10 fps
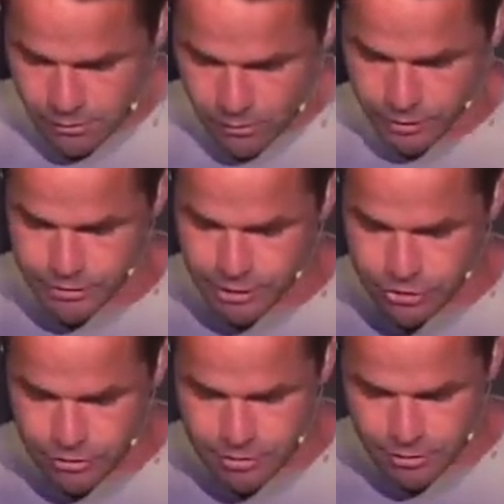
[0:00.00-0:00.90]
When you see
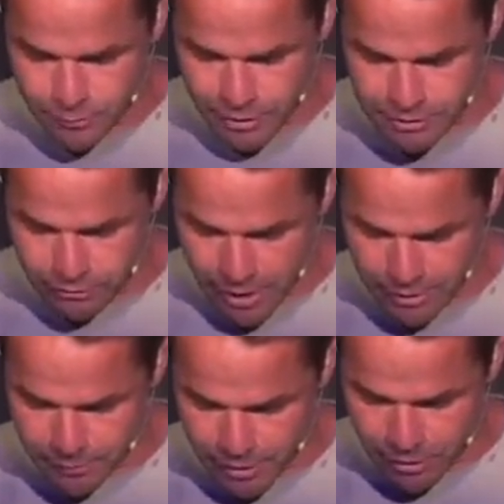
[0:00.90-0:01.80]
Jerusalem being
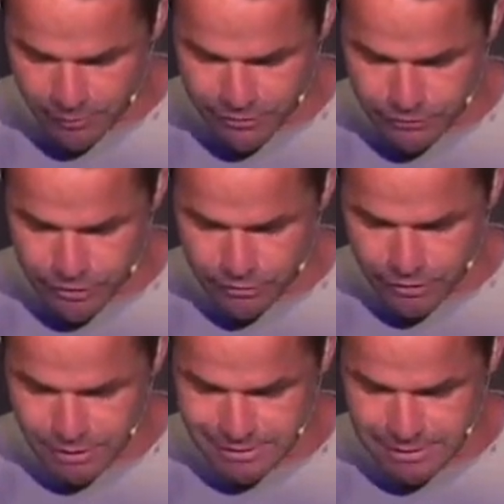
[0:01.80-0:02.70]
surrounded by armies, you'll know
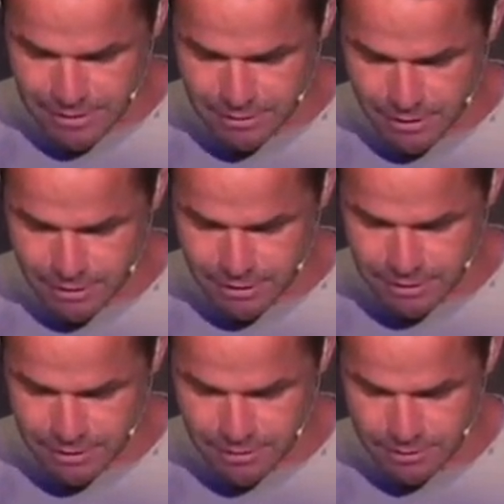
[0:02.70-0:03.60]
that its desolation
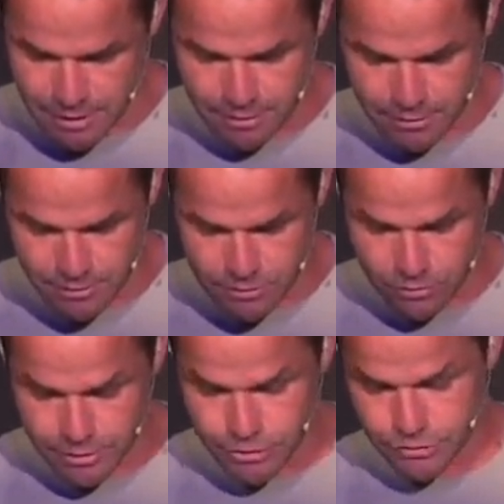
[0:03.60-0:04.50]
is near. Let those who
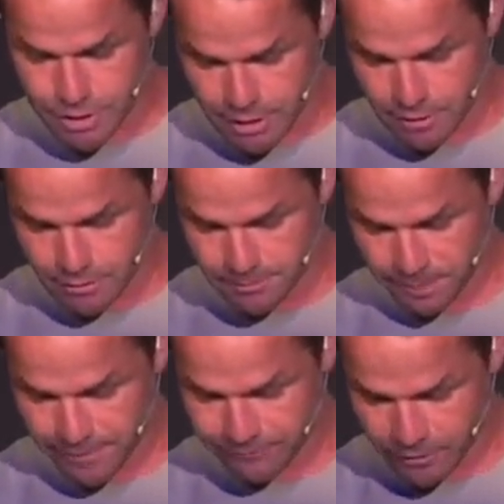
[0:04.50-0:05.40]
are in Judea
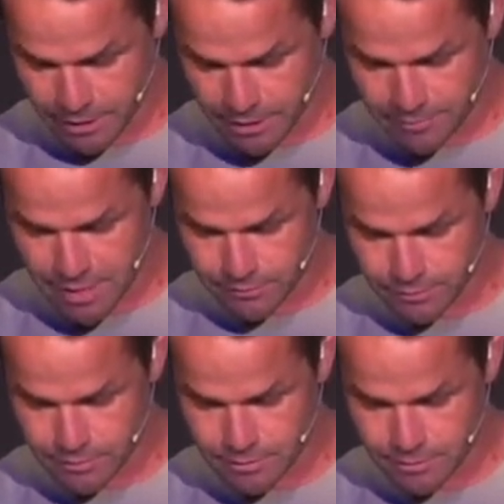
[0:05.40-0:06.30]
flee to the
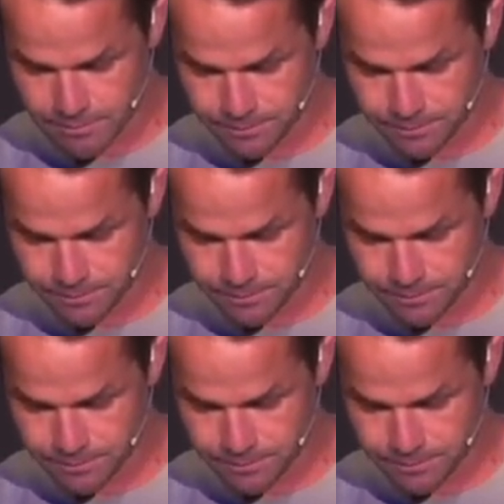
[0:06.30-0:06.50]
mountains.